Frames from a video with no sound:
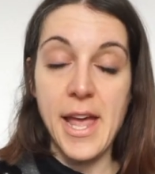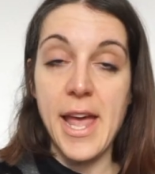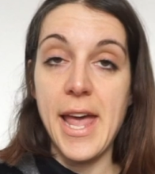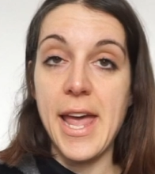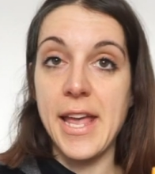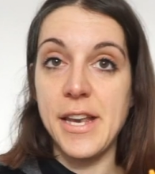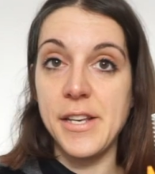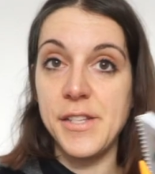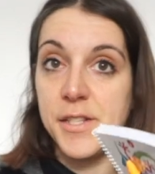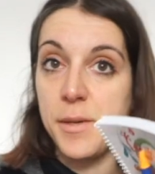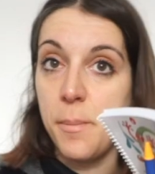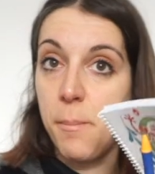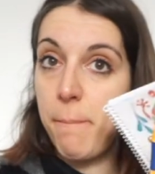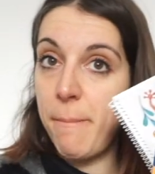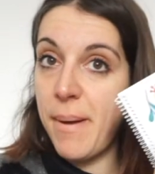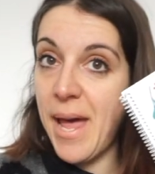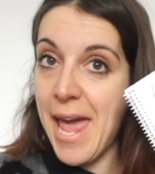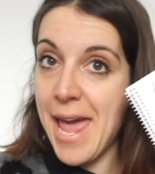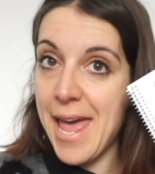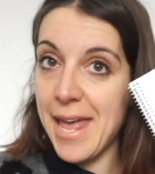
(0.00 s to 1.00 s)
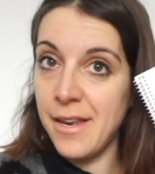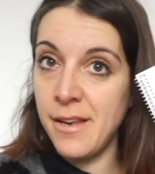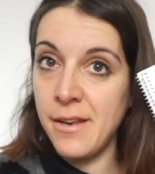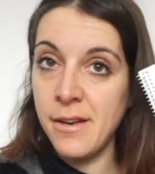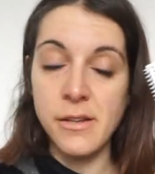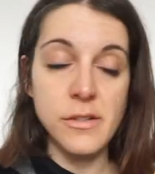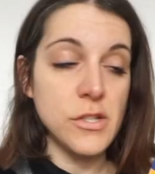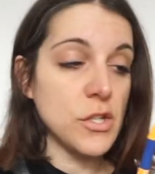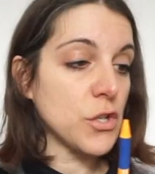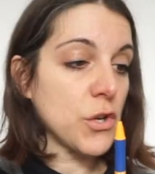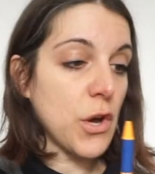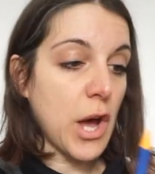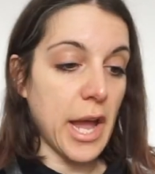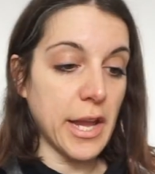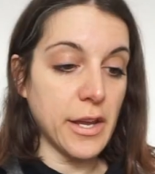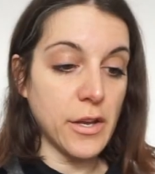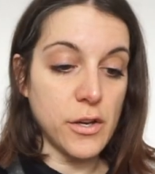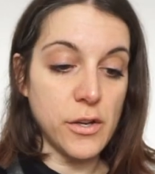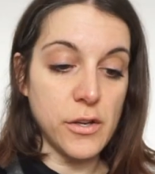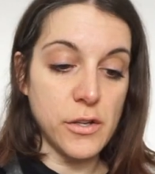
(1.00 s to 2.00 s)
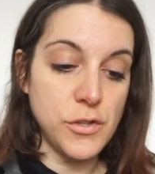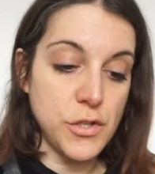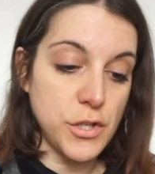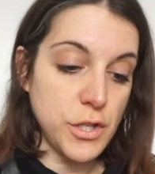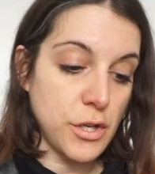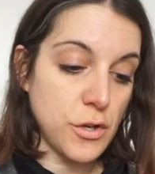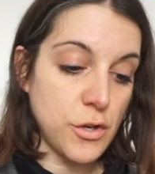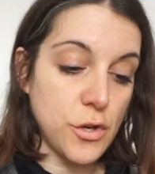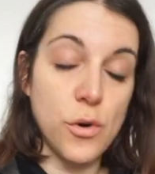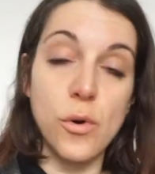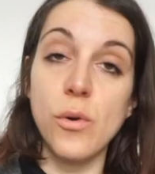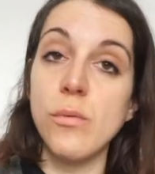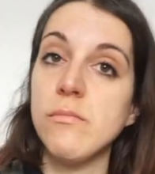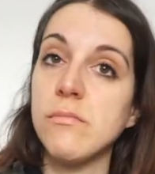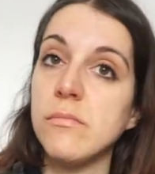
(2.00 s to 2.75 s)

and pen. So I could, you know,